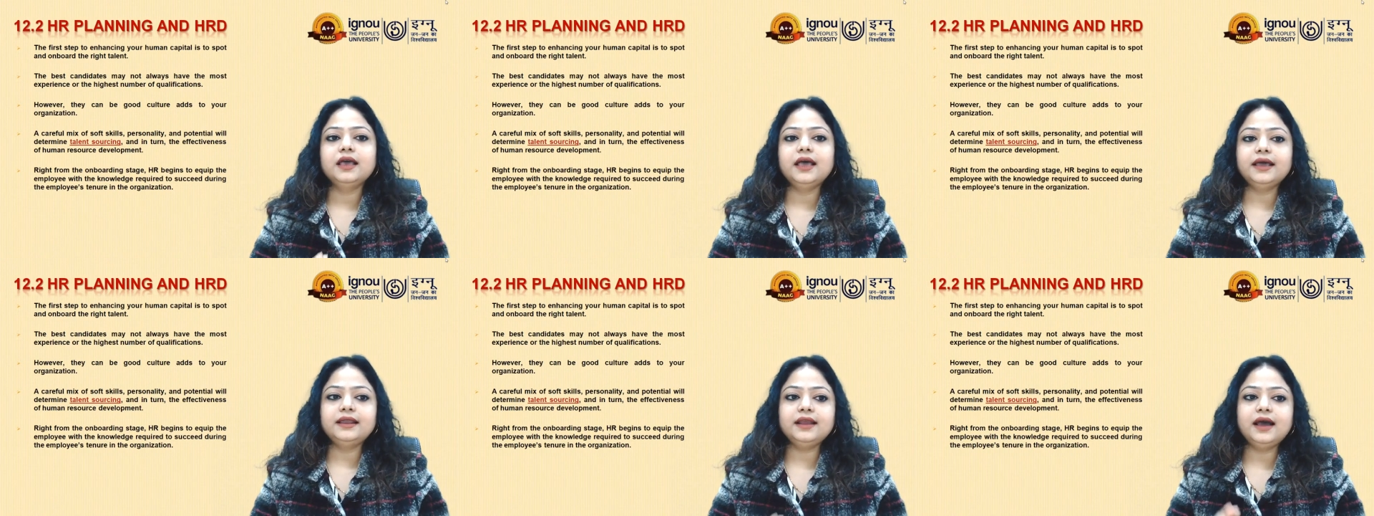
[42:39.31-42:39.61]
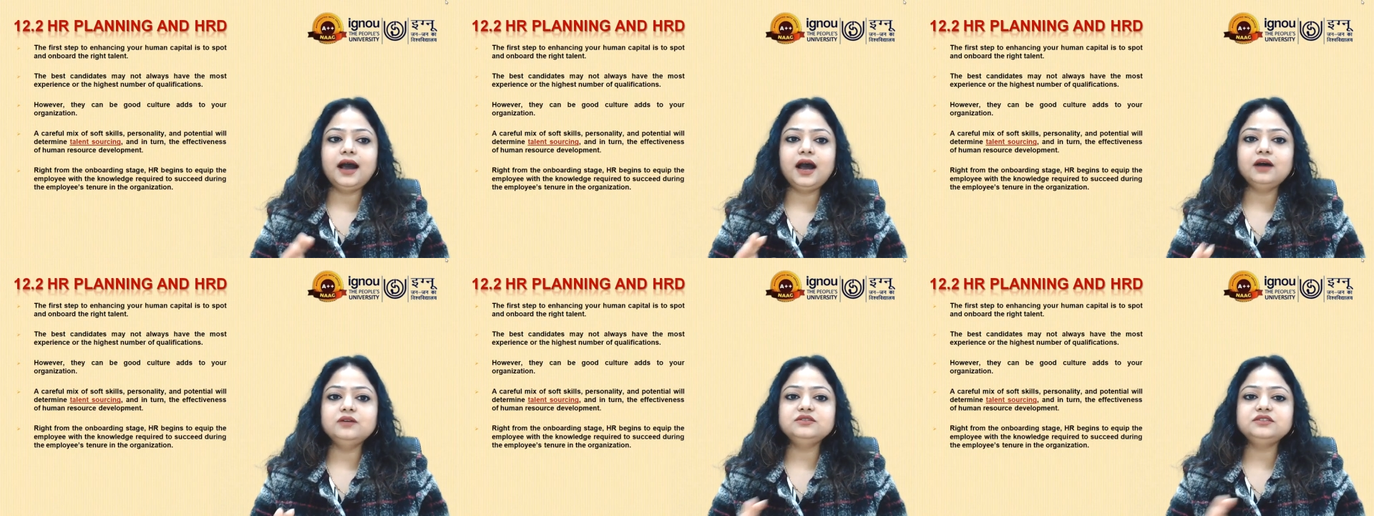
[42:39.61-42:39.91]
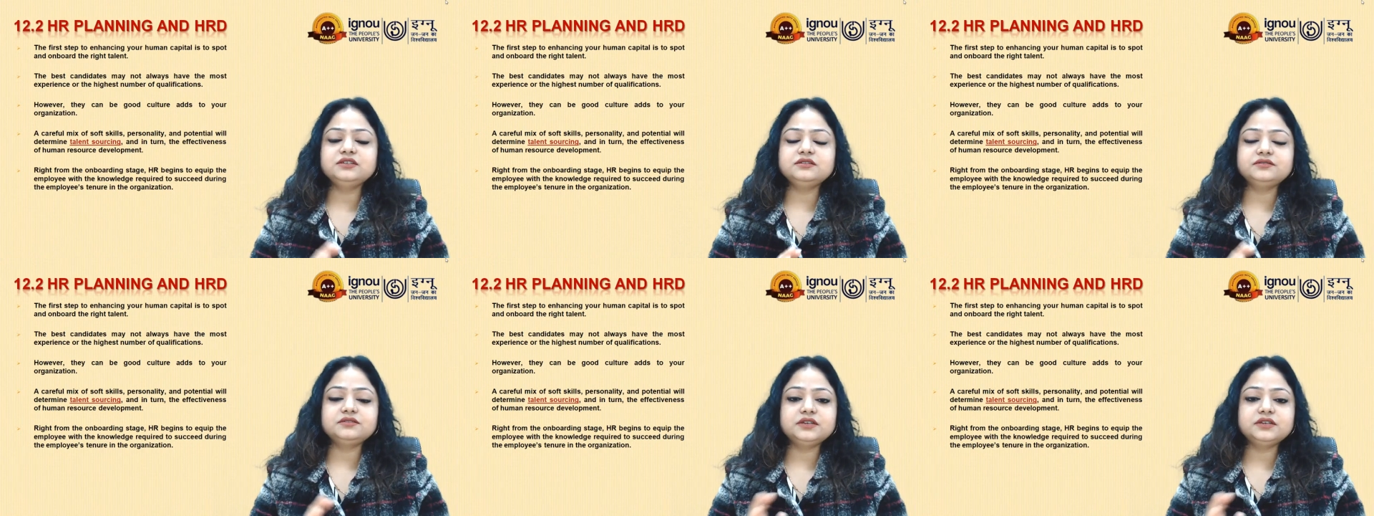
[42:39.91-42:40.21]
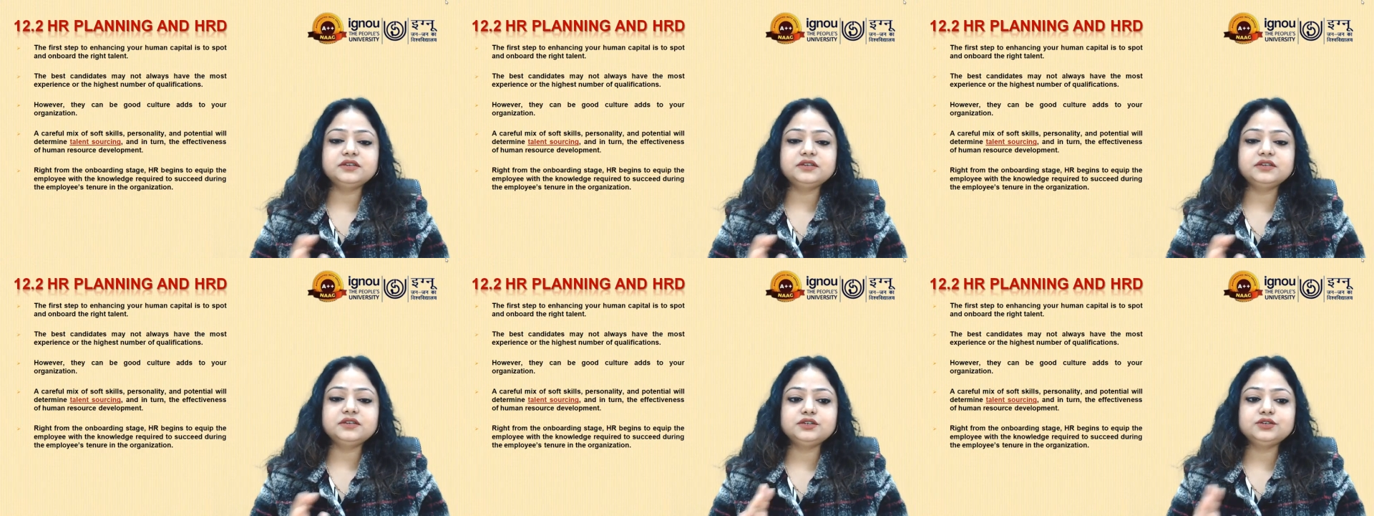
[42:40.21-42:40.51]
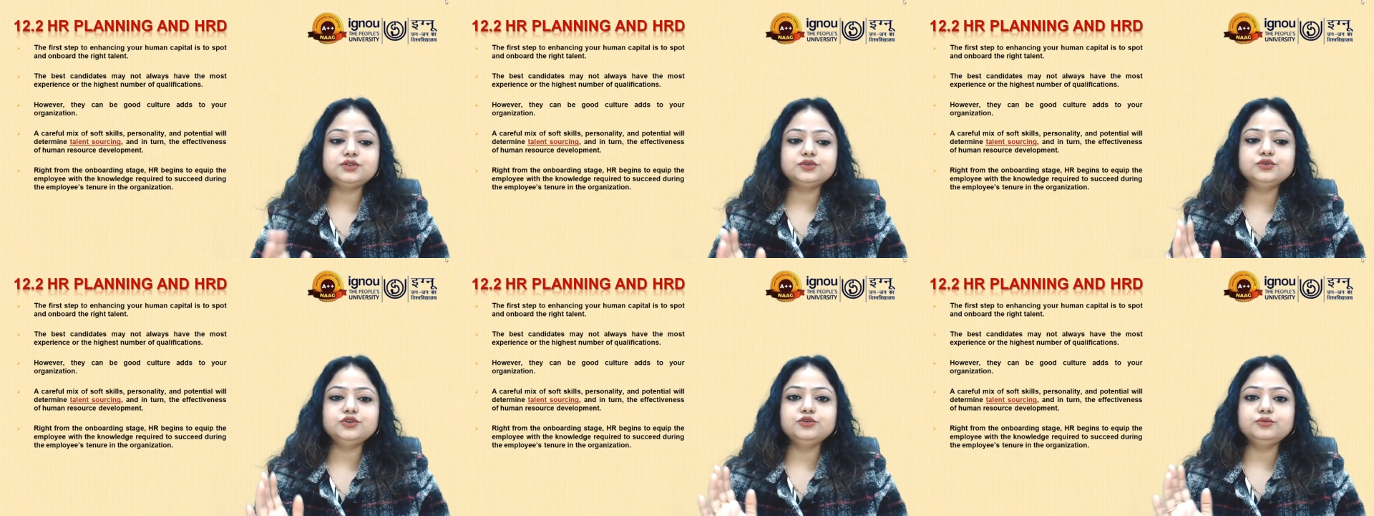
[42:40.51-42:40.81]
and how it is
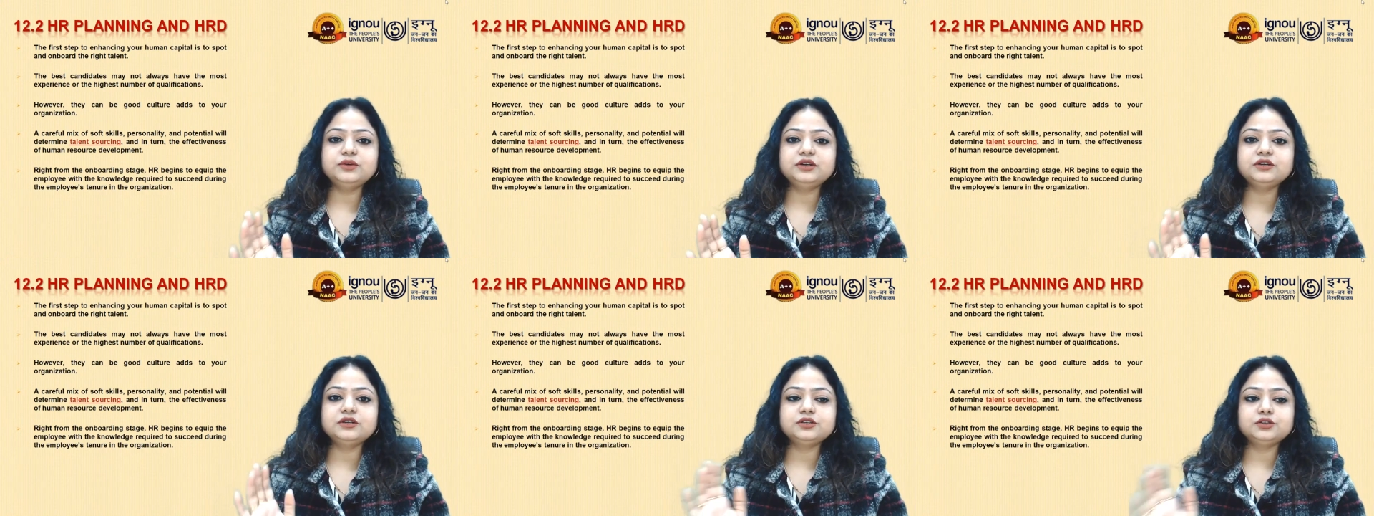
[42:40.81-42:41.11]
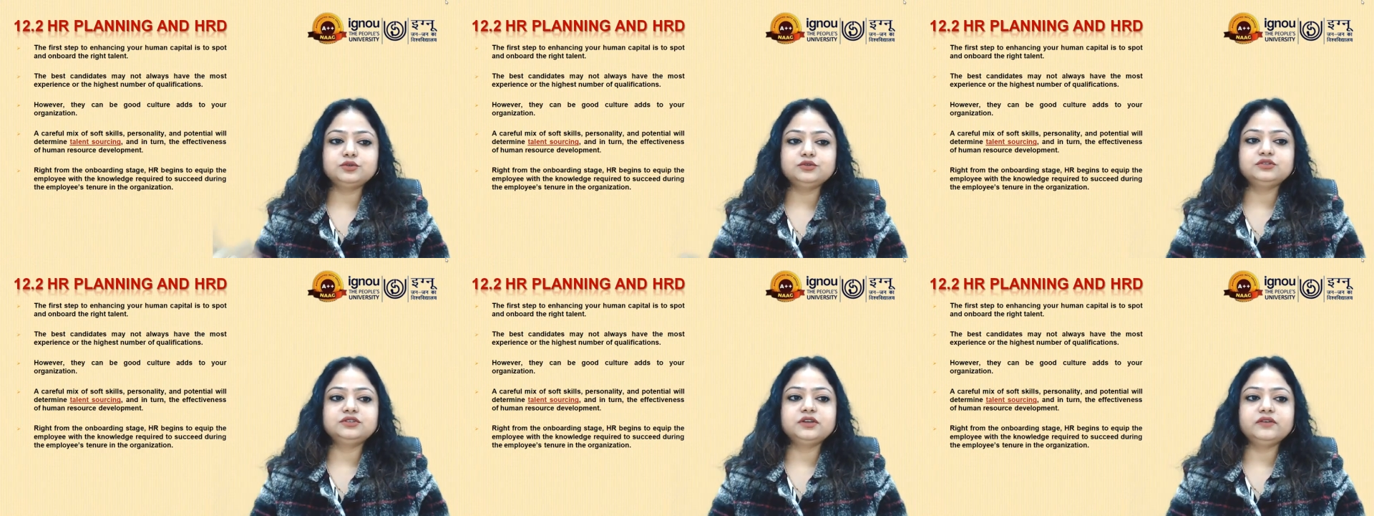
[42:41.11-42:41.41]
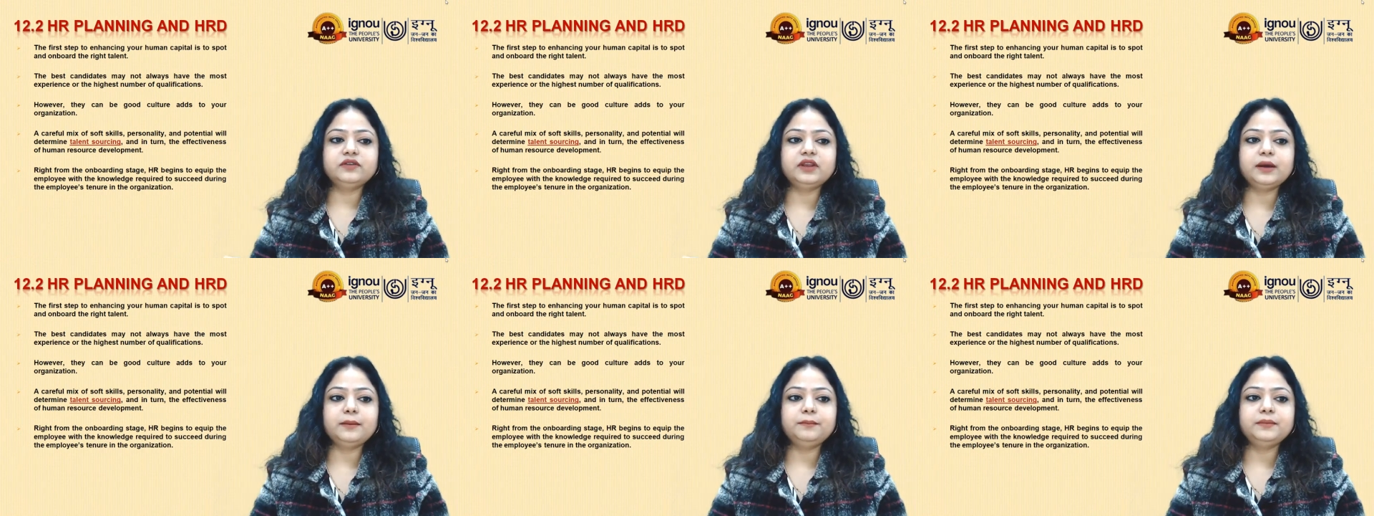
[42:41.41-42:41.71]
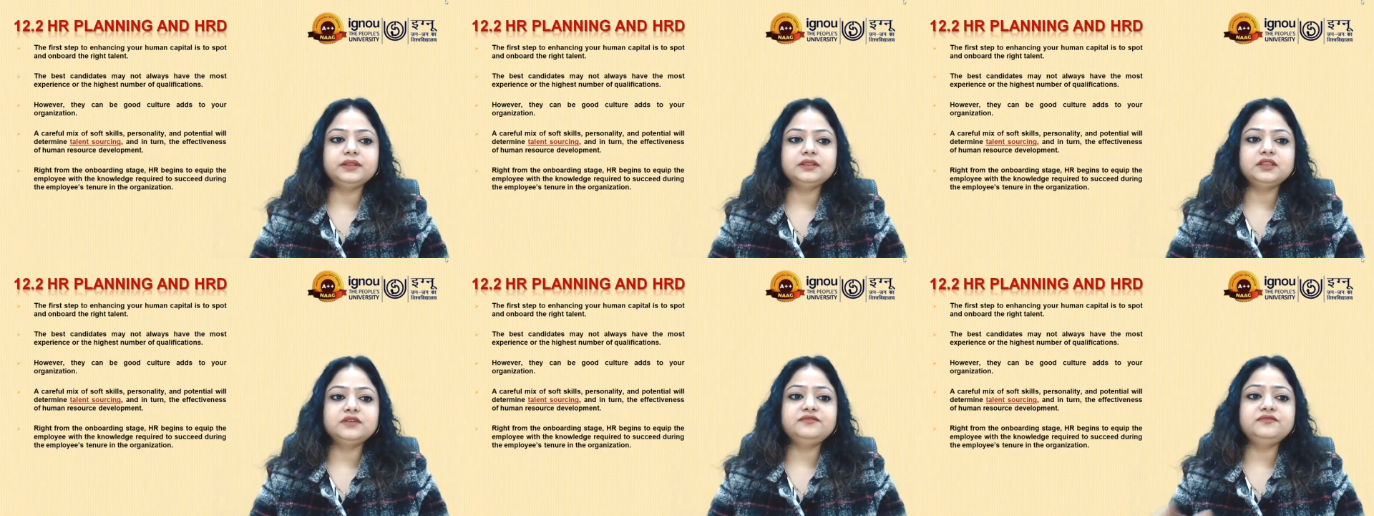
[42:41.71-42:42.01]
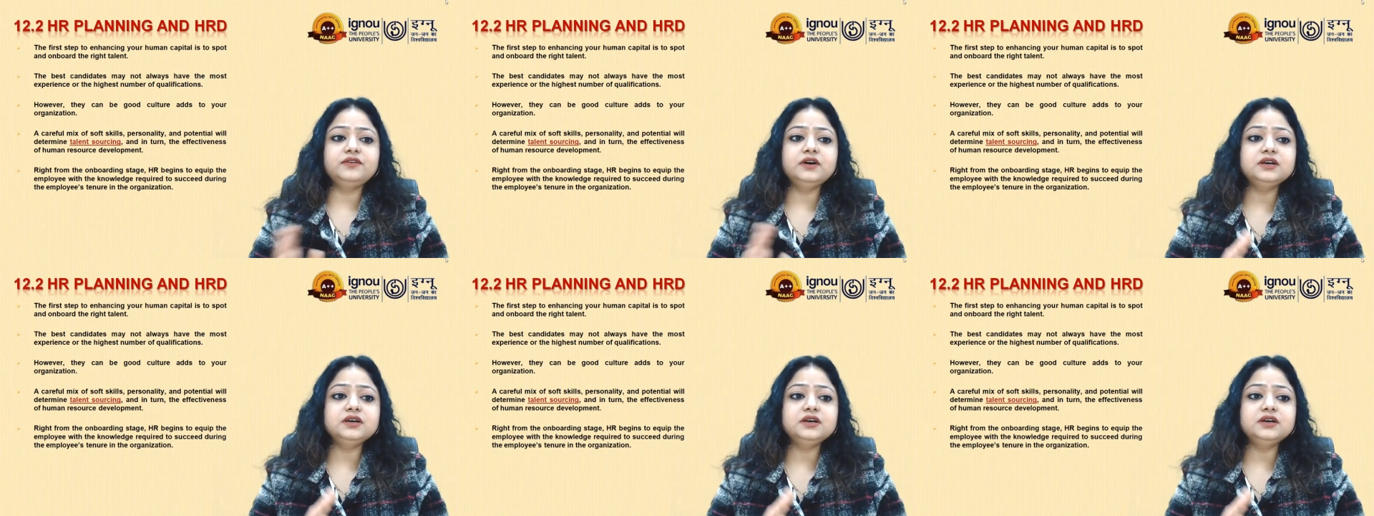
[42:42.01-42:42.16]
related to human resource development.